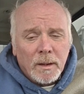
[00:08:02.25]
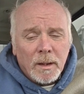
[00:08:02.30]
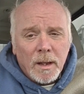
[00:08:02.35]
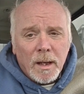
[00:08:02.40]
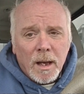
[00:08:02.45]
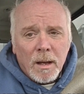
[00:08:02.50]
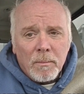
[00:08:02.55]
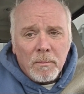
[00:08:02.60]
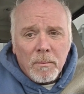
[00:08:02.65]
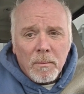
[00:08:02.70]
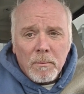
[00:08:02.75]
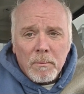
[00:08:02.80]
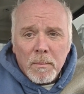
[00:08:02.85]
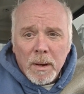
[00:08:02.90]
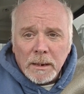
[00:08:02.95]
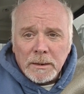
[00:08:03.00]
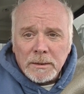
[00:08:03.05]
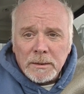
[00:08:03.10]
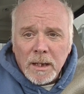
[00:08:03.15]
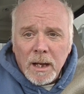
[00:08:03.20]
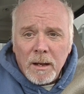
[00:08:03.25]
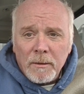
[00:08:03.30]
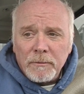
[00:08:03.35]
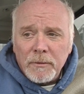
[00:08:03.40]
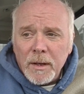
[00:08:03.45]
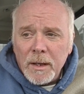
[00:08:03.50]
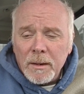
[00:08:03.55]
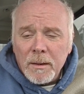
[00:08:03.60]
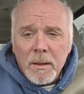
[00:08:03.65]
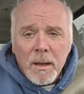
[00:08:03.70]
And
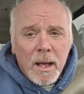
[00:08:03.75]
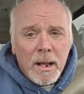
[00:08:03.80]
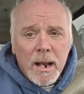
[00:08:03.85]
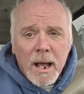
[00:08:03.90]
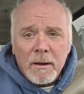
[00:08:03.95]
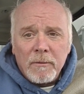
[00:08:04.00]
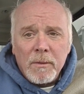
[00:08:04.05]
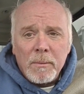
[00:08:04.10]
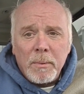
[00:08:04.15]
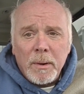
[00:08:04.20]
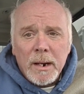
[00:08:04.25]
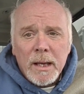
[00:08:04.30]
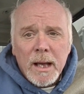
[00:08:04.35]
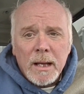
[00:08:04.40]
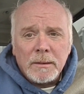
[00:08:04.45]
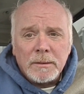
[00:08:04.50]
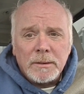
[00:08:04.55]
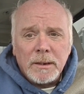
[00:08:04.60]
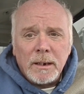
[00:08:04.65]
myself and everybody else